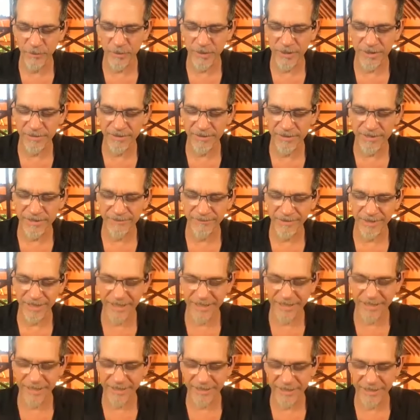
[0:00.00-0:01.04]
with the
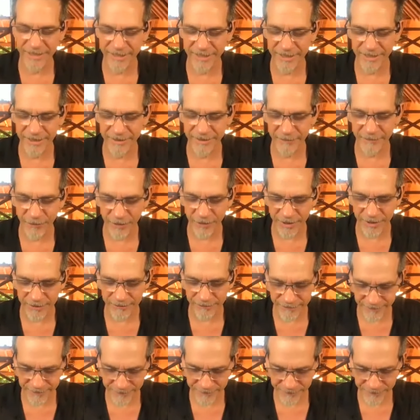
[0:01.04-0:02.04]
divine and I can forgive.